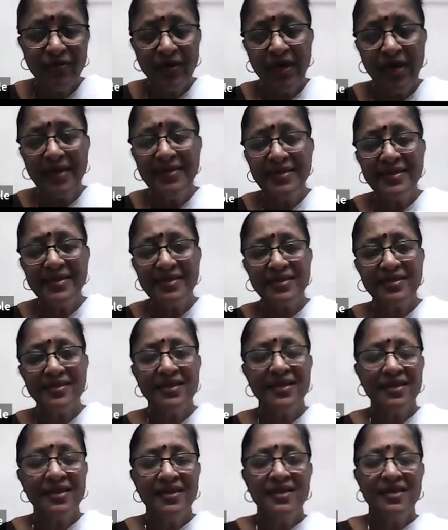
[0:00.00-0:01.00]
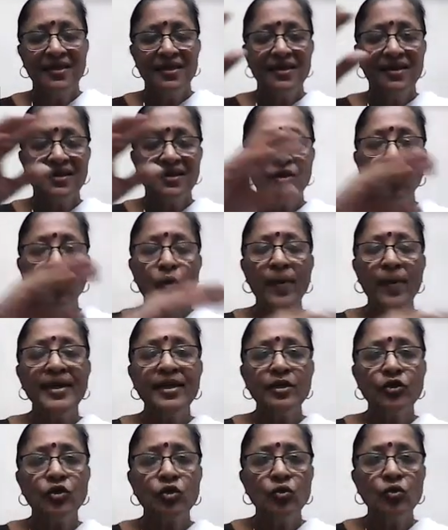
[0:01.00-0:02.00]
for us,
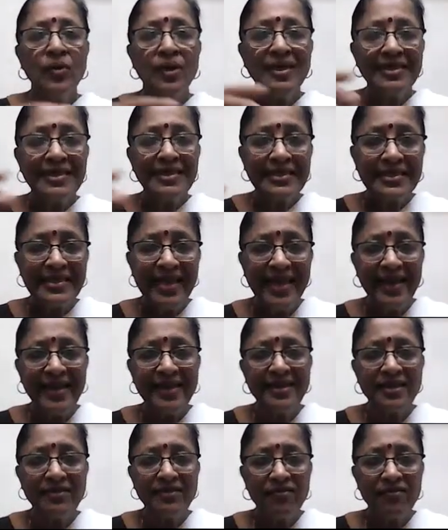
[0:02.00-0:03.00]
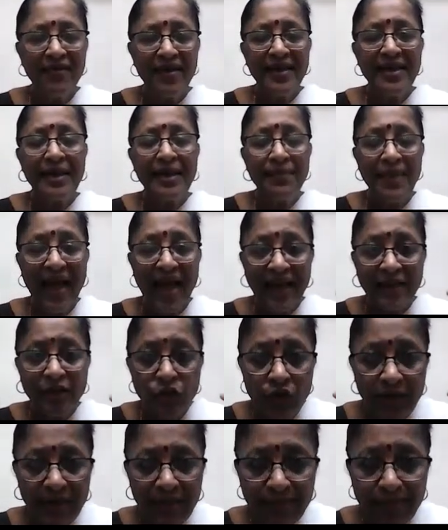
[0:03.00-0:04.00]
going to a state where I'm
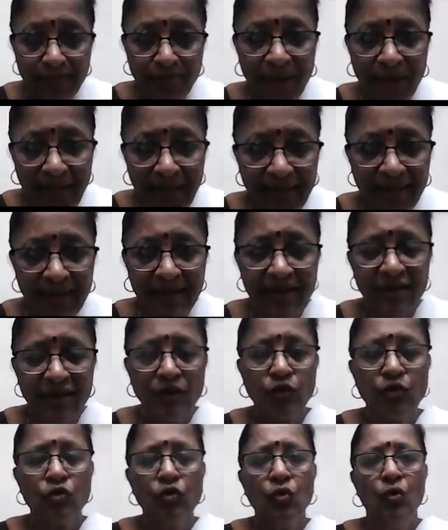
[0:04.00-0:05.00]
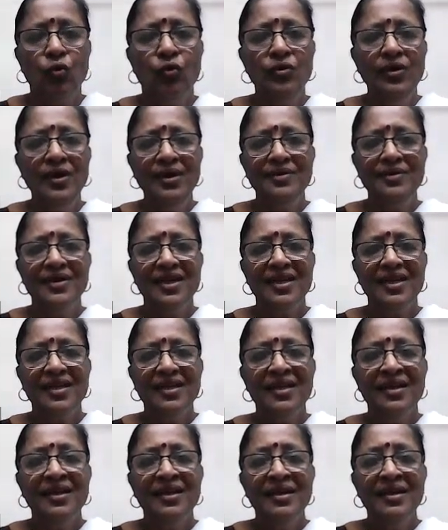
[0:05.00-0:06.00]
actually playing a role
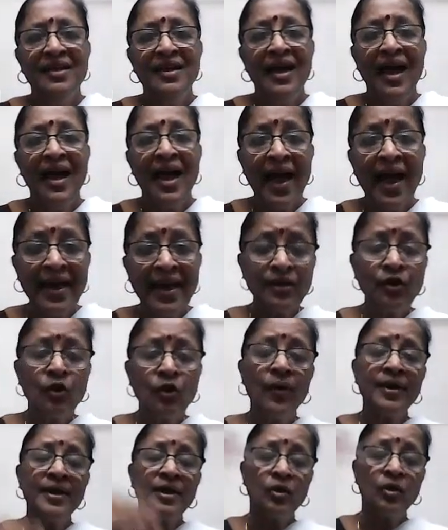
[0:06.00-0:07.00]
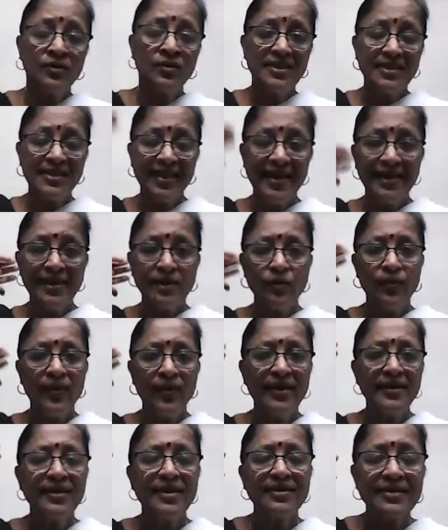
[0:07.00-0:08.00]
and going to a state
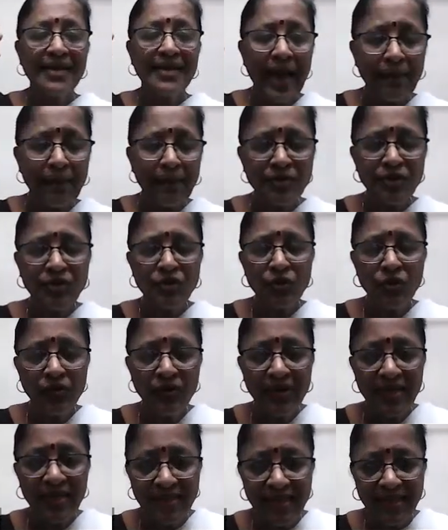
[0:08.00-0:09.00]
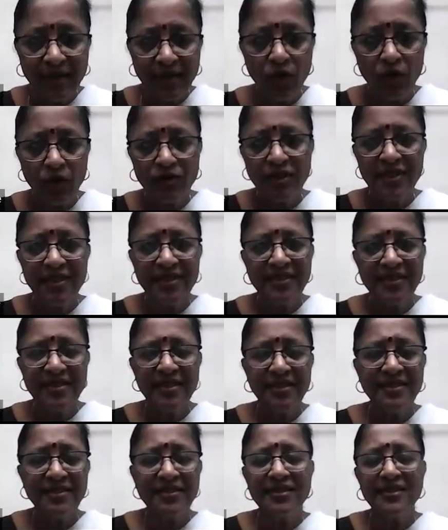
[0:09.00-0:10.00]
where there's absolutely that
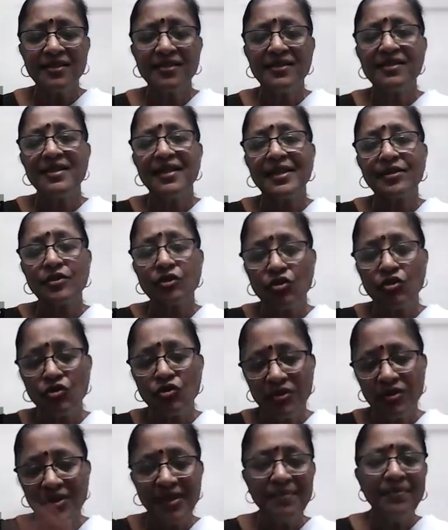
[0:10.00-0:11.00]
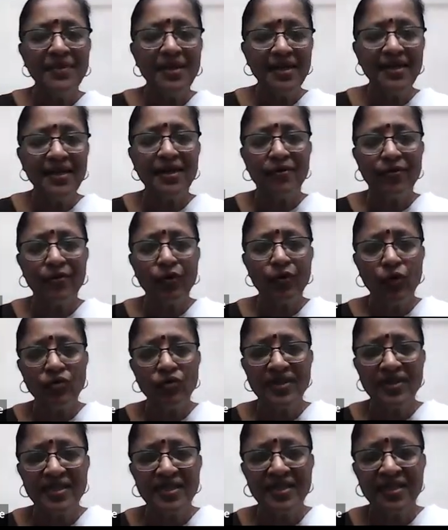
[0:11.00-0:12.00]
consciousness is an extremely, of
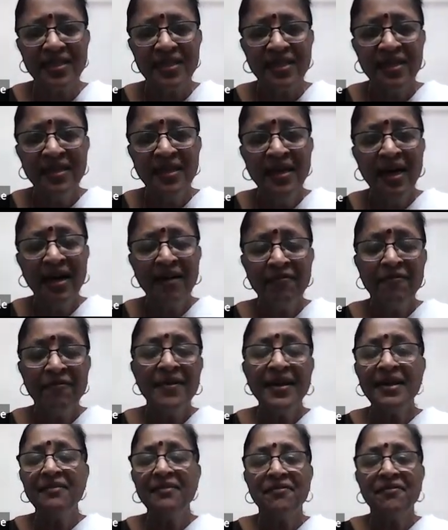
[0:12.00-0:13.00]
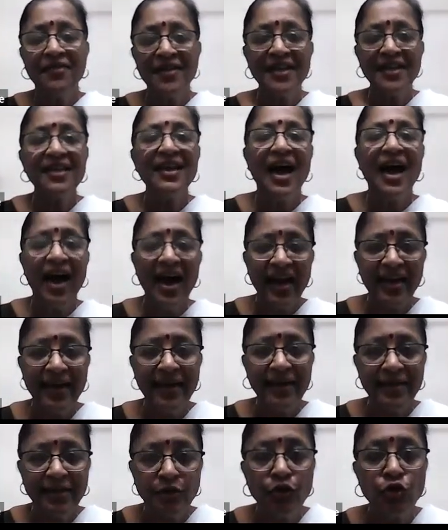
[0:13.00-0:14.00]
course, a very, very
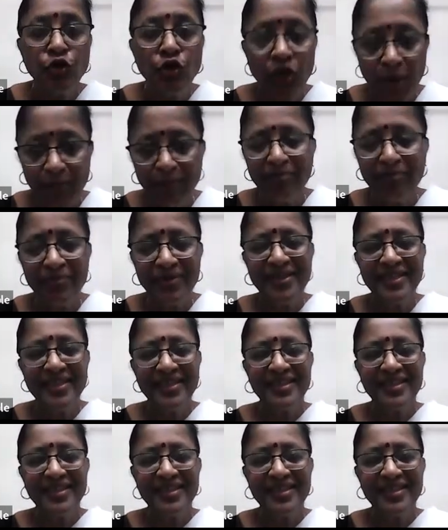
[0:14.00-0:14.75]
high jump,